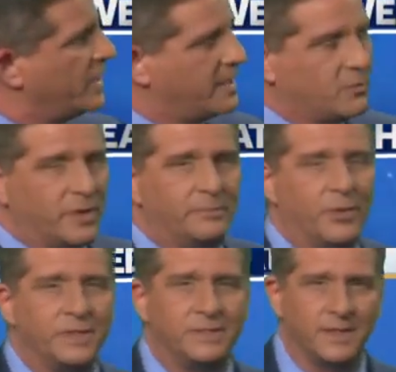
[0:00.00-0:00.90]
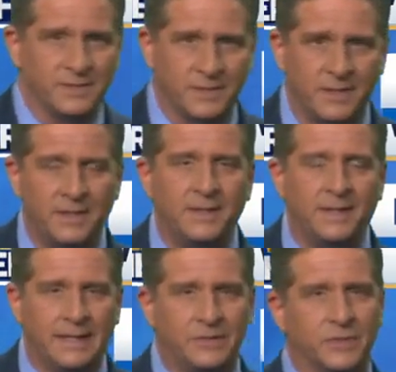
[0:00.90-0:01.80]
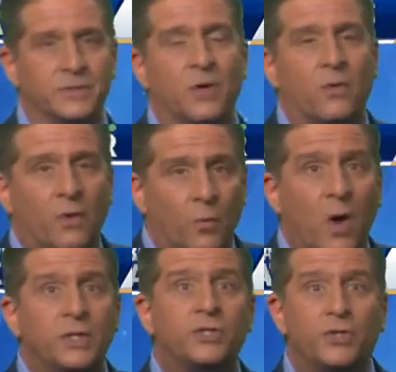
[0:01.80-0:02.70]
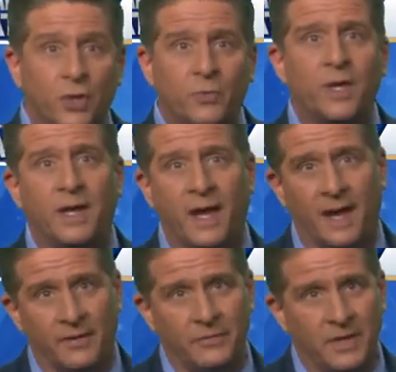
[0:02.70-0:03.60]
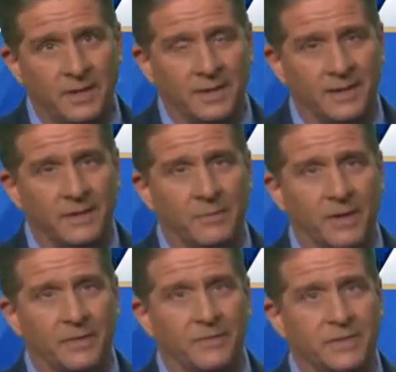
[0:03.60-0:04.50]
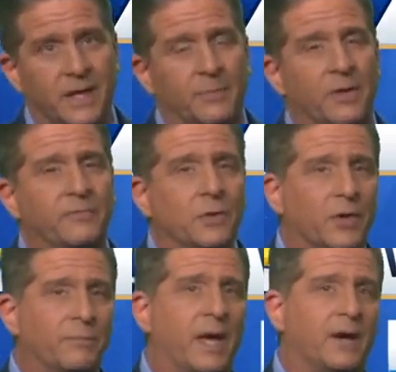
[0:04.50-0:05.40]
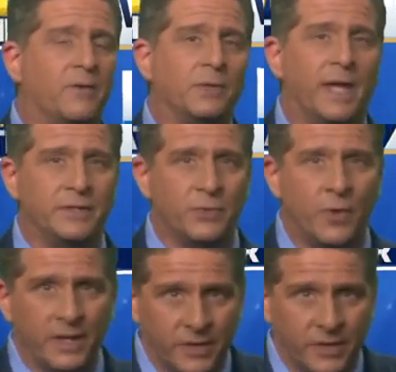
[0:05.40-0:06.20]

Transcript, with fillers: we had 1.6 inches. So, what should we have in the month of December? If you look back over the last 20